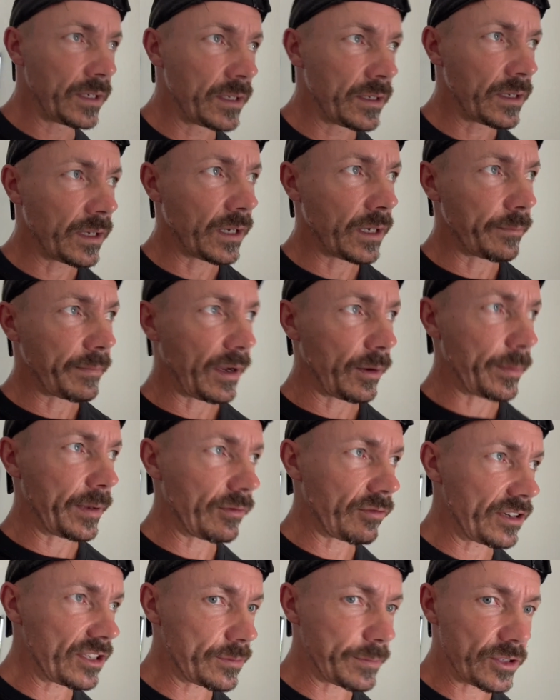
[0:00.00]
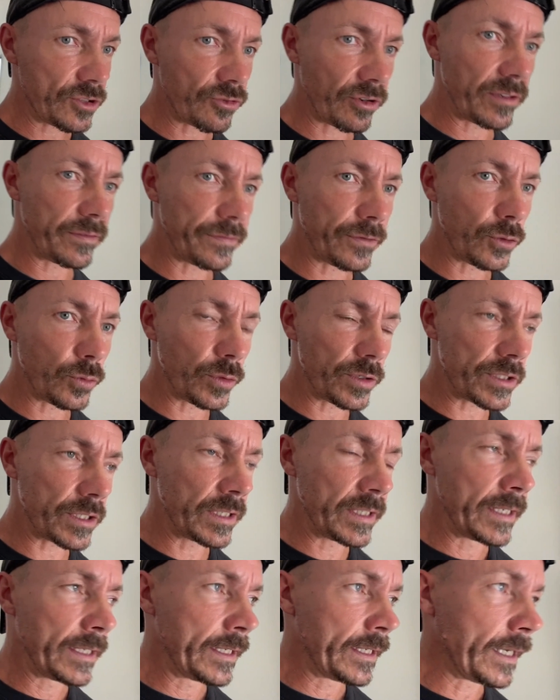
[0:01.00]
And that'll be reasonably straightforward.
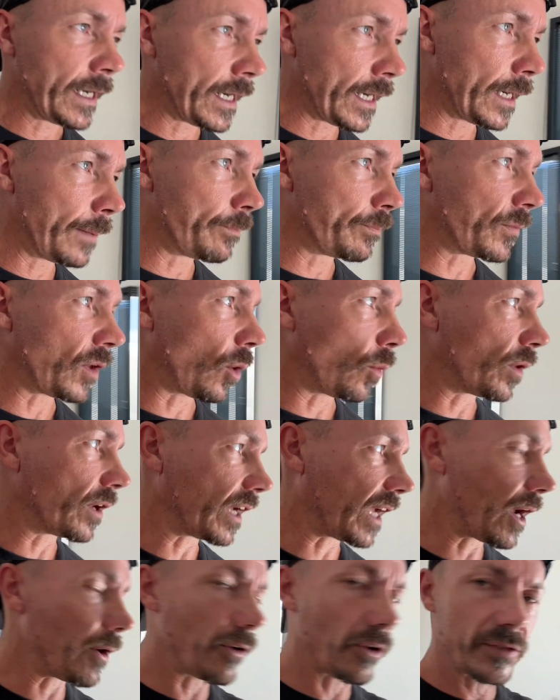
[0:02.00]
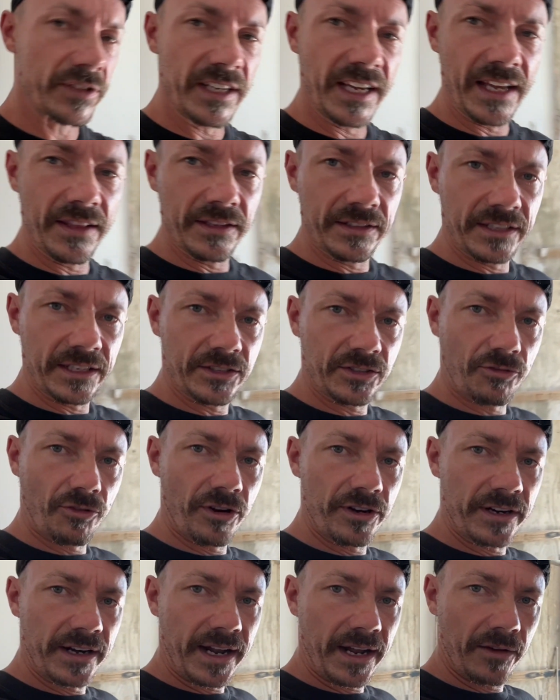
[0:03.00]
I want to go and obviously get the disc
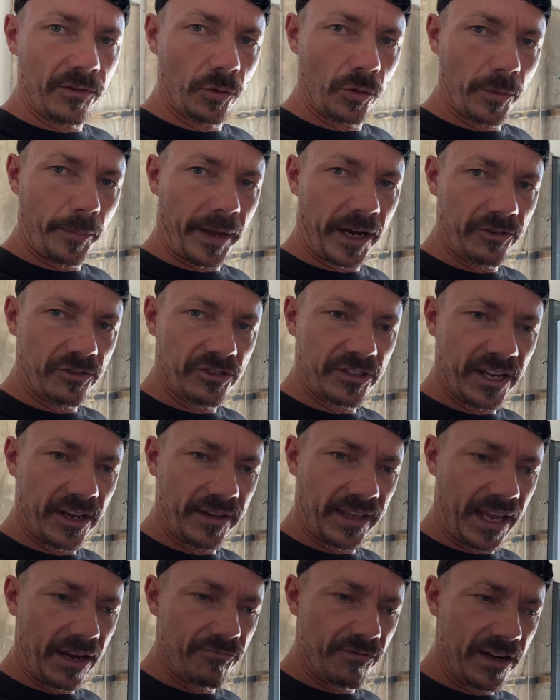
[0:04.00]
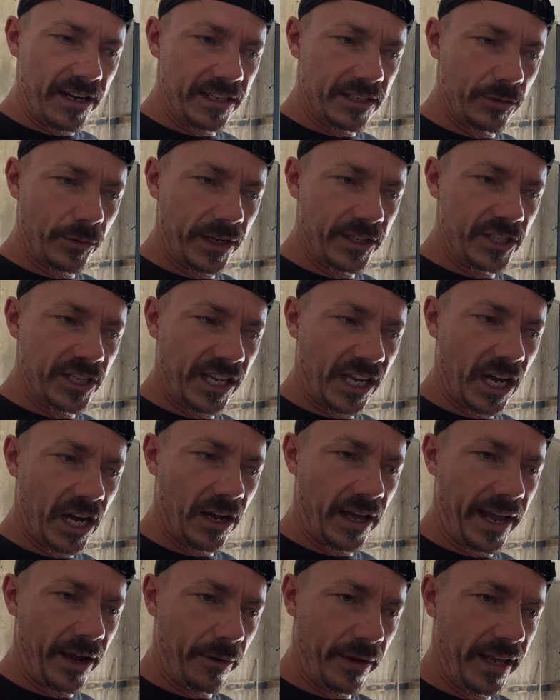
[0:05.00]
grinder out and all the batteries out, getting ready to actually
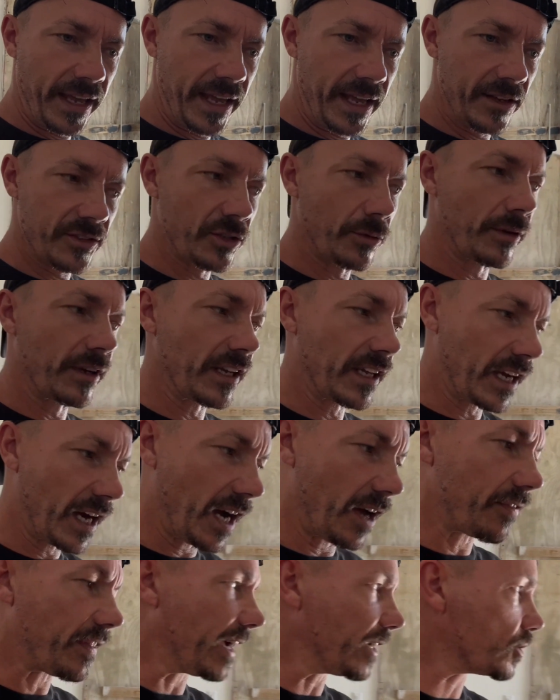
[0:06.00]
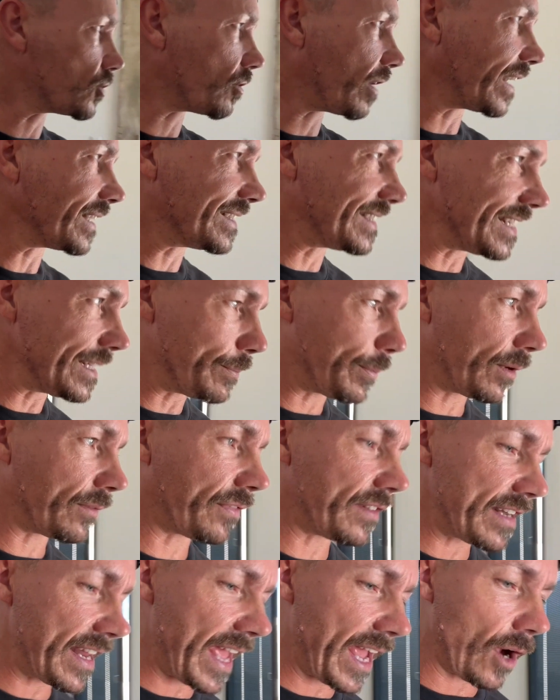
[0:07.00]
cut out here. So I'm going to cut that track deeper
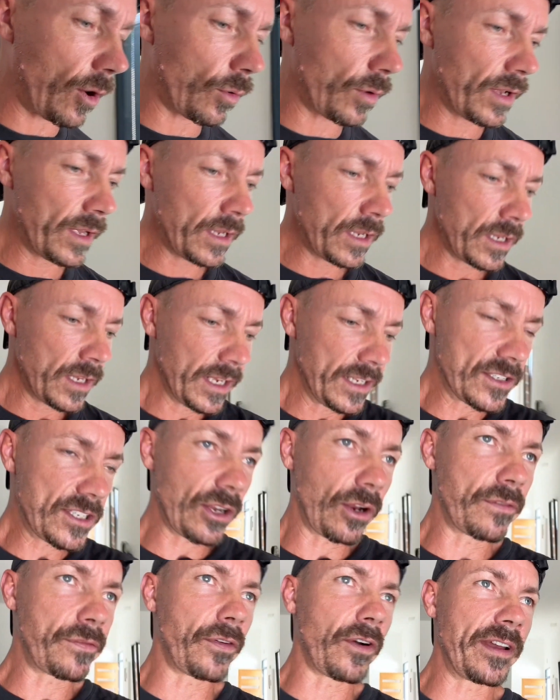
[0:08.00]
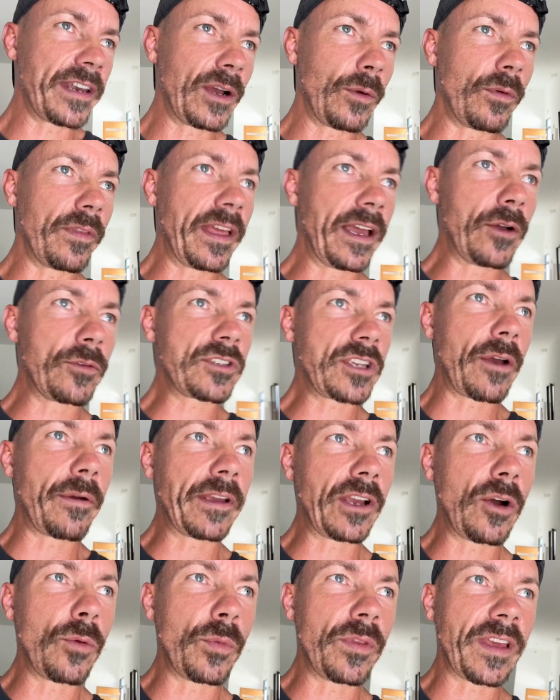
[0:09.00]
for now until I find out what the hell's
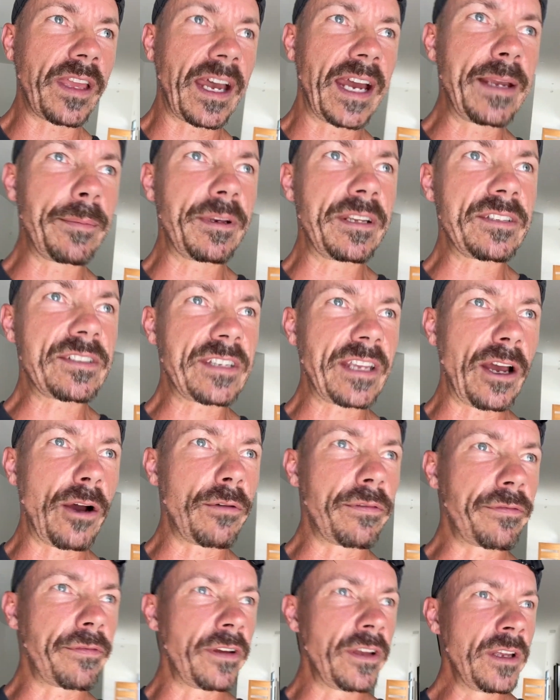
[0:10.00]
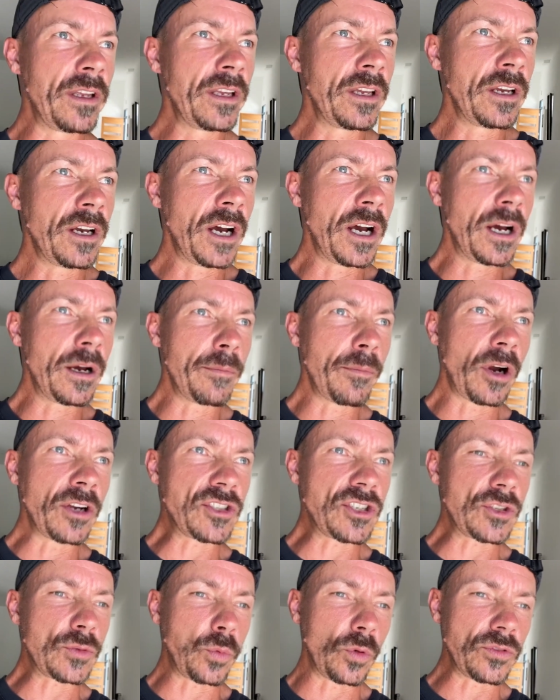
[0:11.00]
going on with the cable itself. I
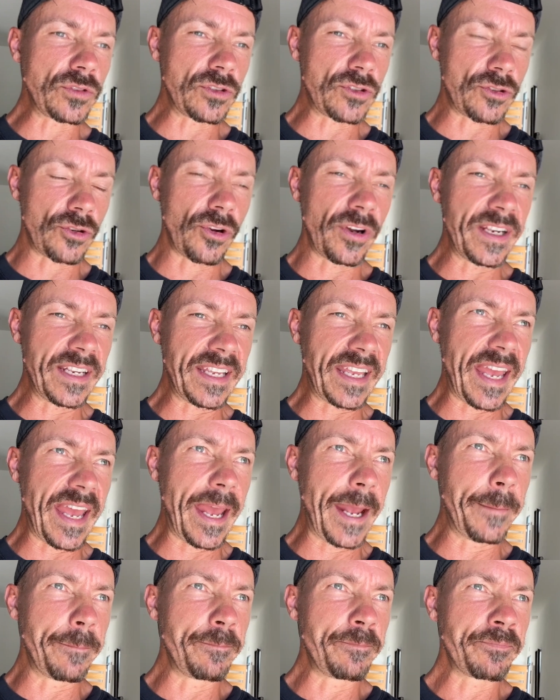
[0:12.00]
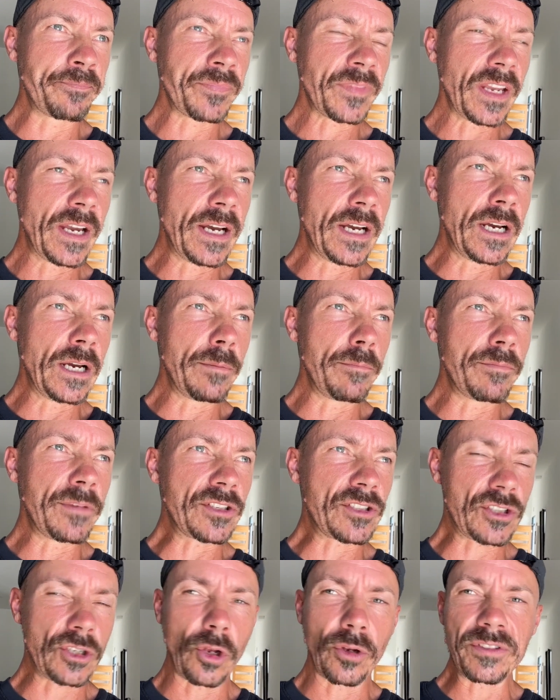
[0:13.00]
just want to try and get the
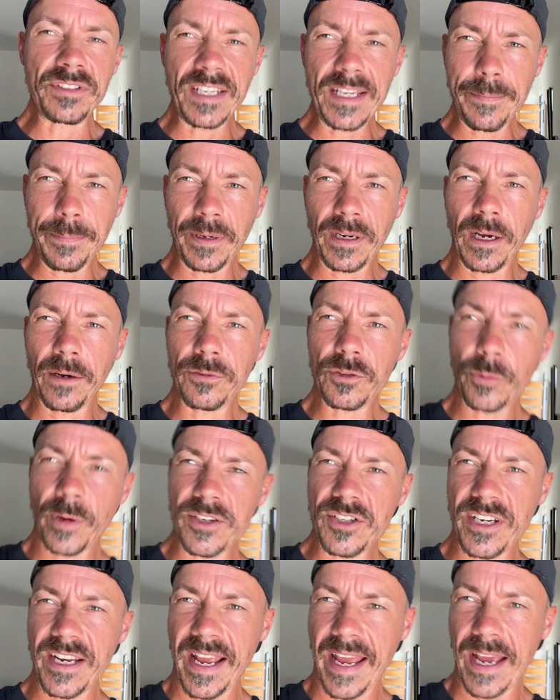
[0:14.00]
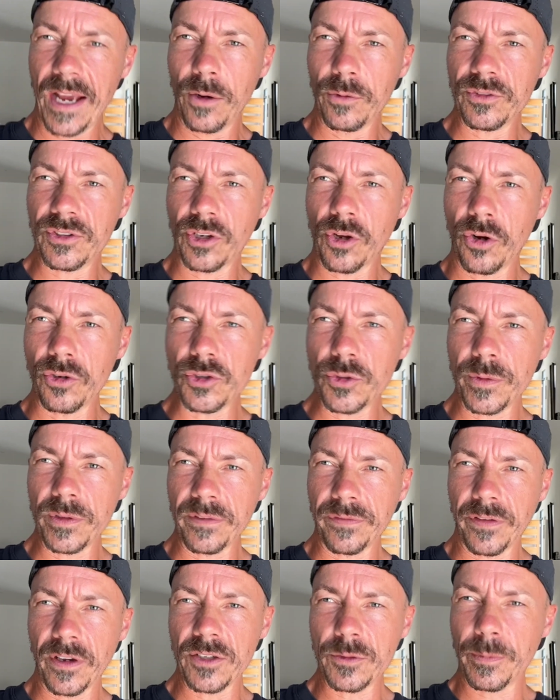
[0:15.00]
slot deep enough to actually house the conduit in
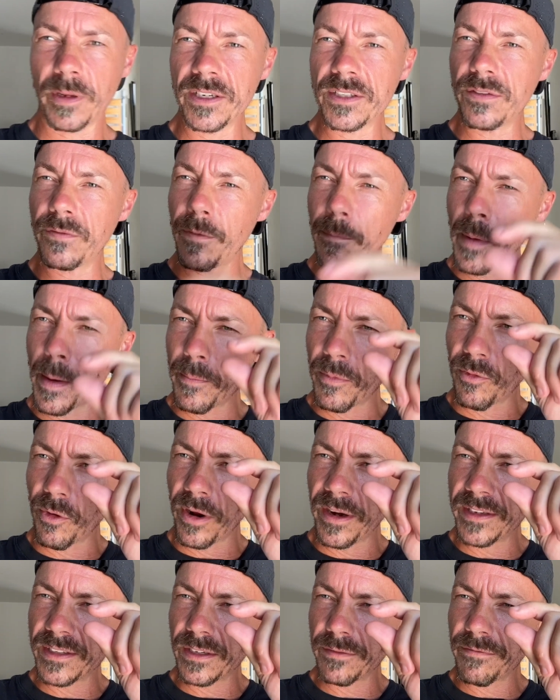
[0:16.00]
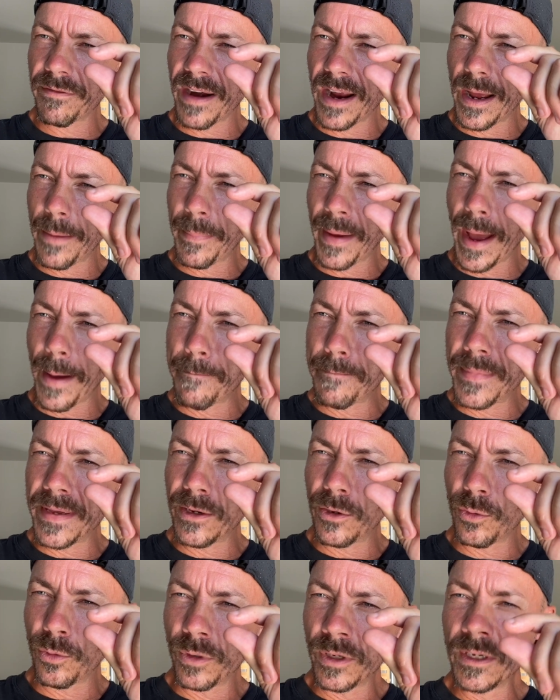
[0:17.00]
the first place. If you remember right, it's about 1
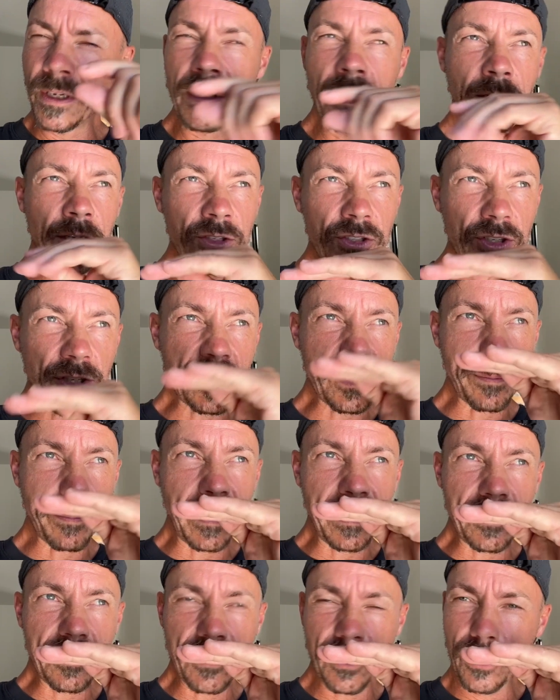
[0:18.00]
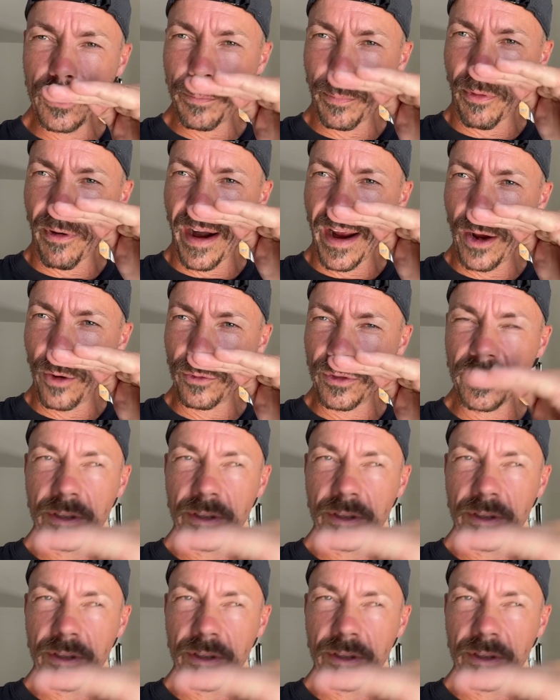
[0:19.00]
mil, just a bit too proud.